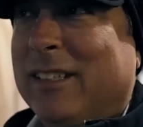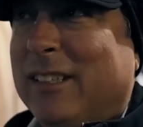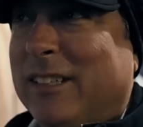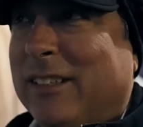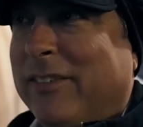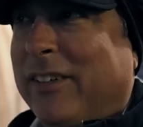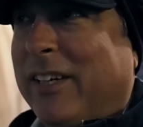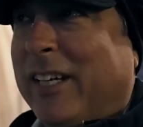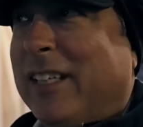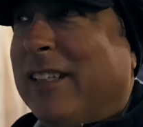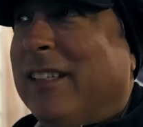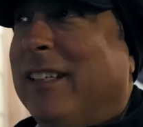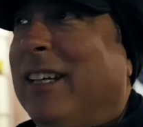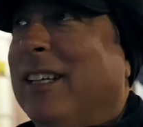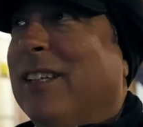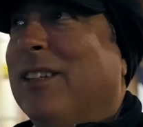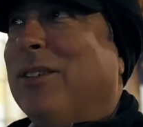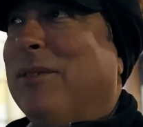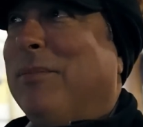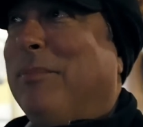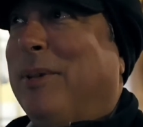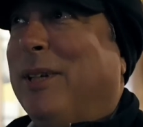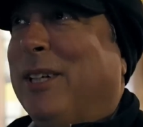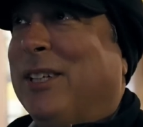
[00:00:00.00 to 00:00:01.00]
if I could take
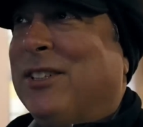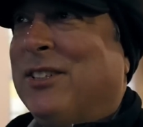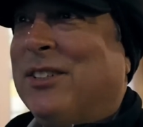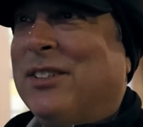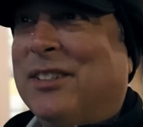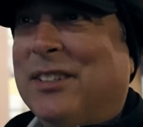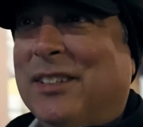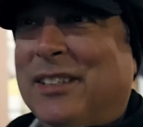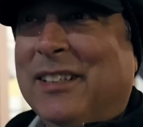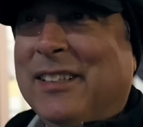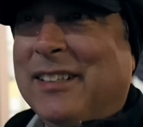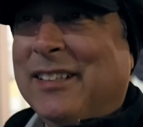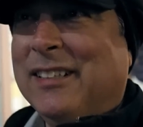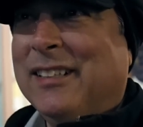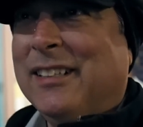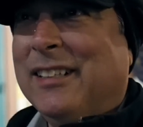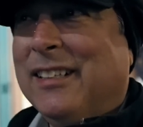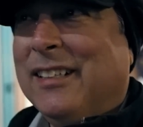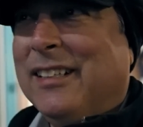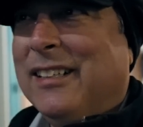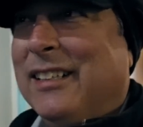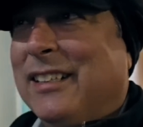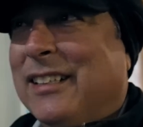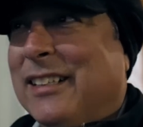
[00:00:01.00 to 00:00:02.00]
their picture.
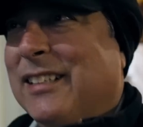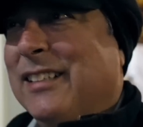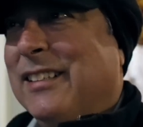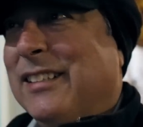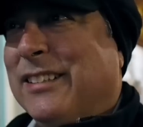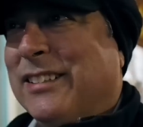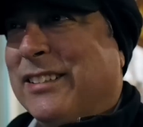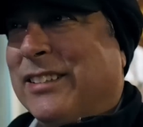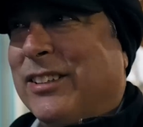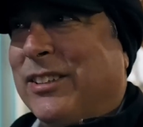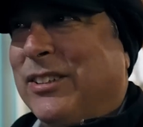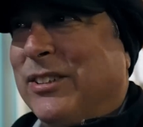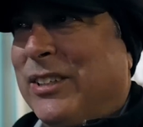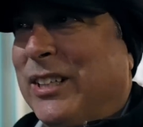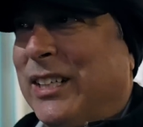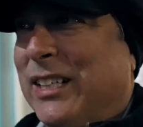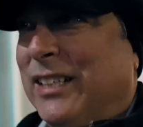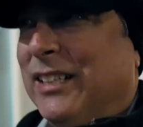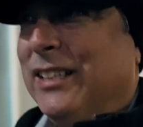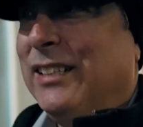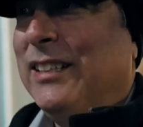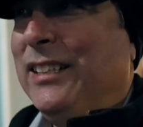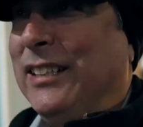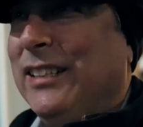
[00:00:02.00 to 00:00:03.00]
So
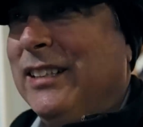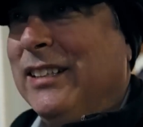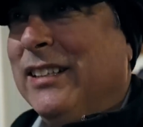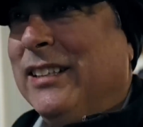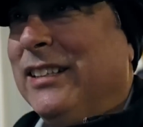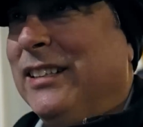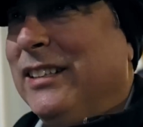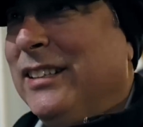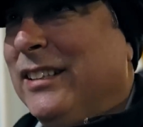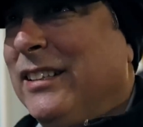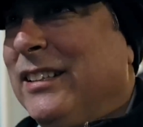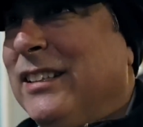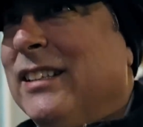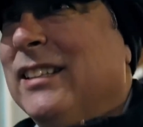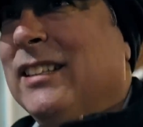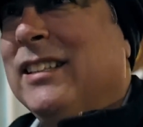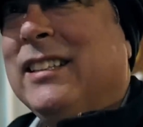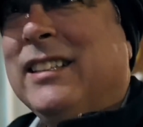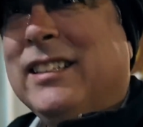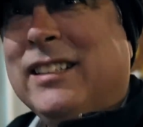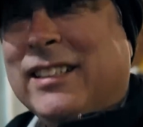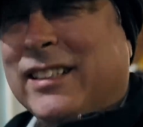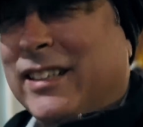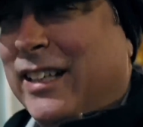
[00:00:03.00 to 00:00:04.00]
uh, that's a big
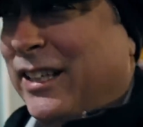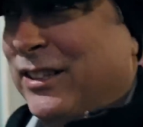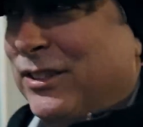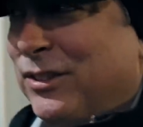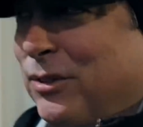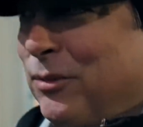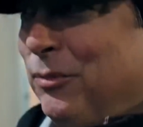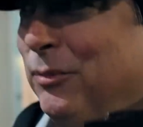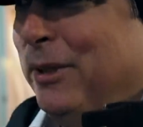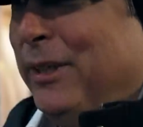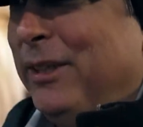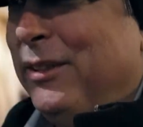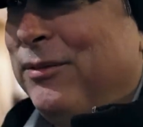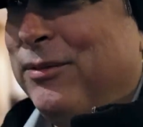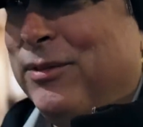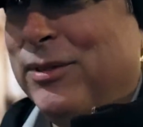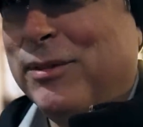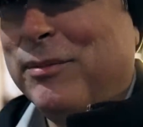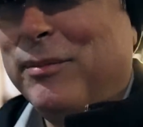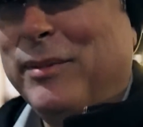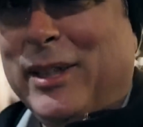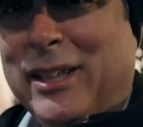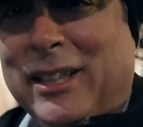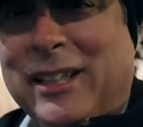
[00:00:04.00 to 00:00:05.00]
step. That's a win
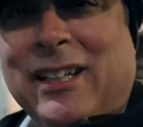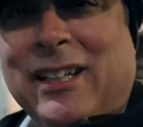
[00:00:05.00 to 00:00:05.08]
for me.